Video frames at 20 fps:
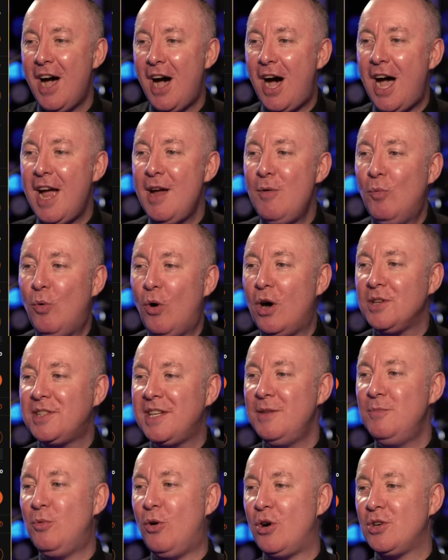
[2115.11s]
I was
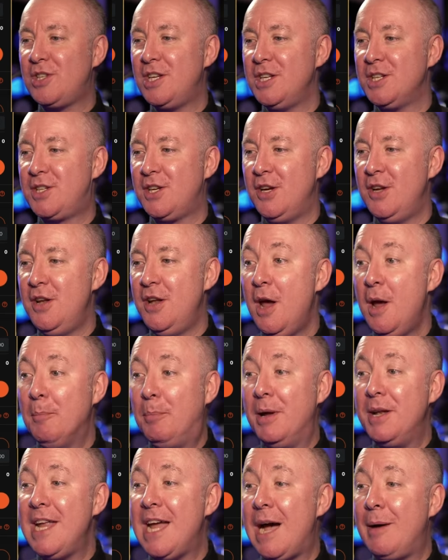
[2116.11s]
in Washington,
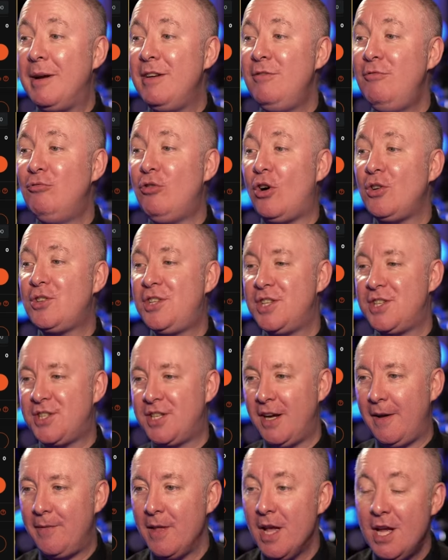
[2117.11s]
but now in
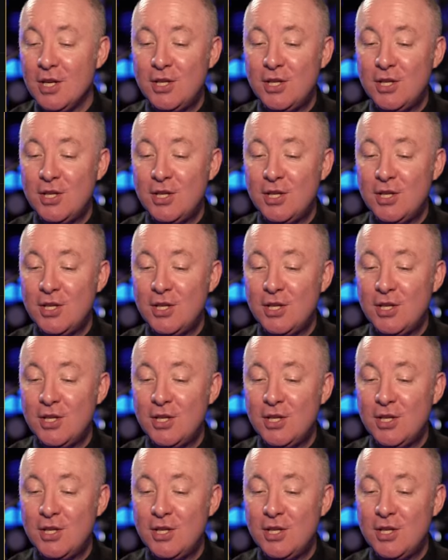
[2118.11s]
Rochester.